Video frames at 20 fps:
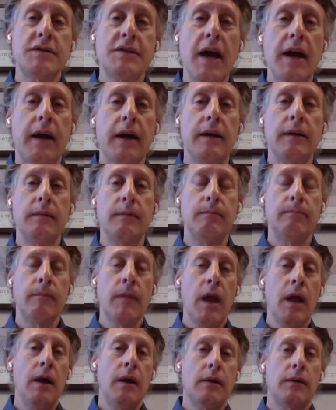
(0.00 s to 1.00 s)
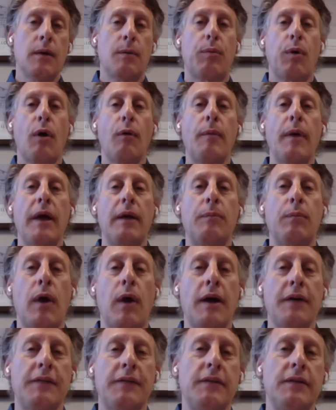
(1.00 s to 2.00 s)
Second, the probate
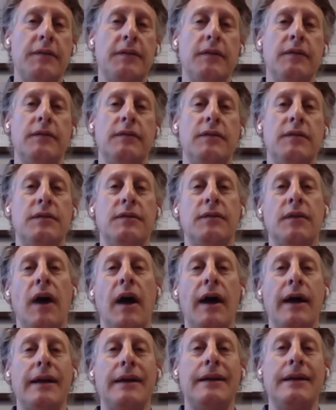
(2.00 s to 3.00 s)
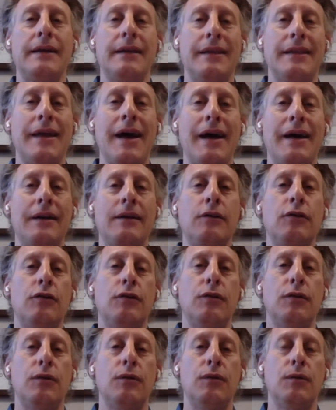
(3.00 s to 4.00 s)
process is designed then
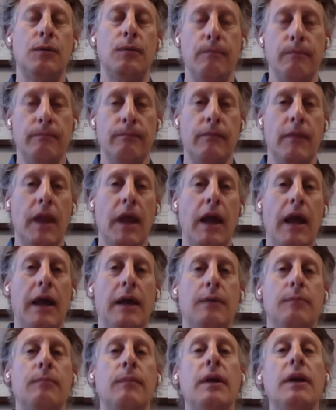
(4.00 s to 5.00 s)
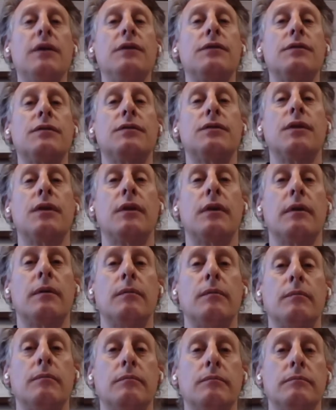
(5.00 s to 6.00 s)
to administer
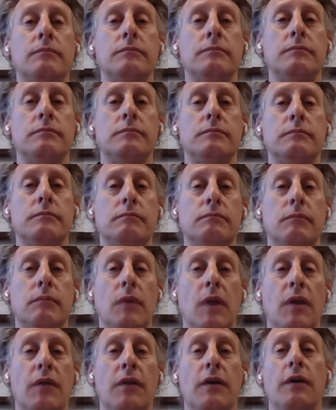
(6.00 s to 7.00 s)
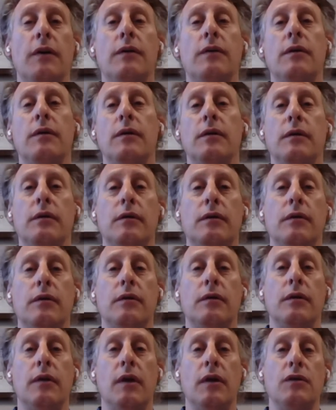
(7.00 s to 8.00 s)
the
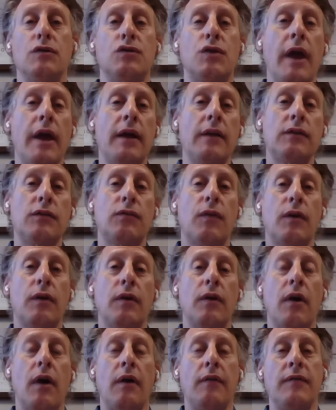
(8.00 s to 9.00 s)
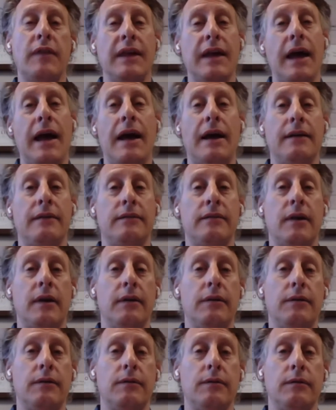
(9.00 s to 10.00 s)
transfer of the
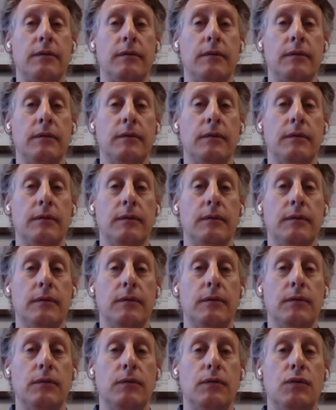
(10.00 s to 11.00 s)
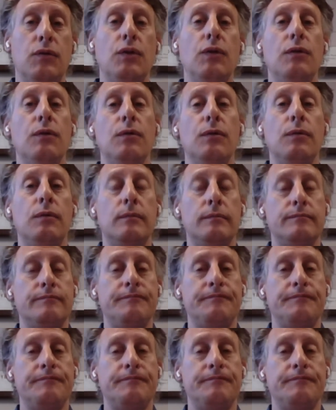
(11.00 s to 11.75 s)
assets to